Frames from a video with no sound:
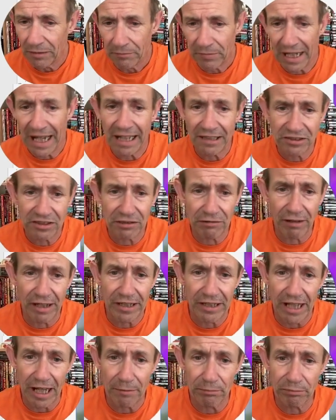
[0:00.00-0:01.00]
But how to
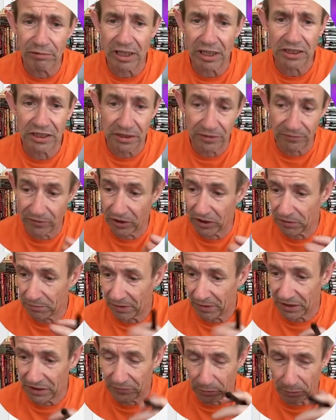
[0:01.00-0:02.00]
create that brush in the first
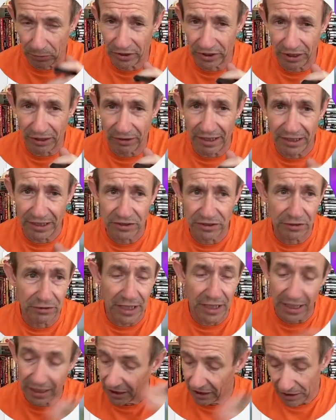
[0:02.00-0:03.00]
place, if you want to know how to do
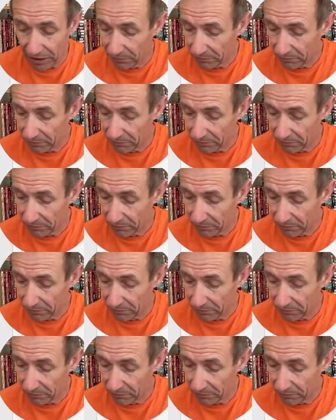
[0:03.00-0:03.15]
that.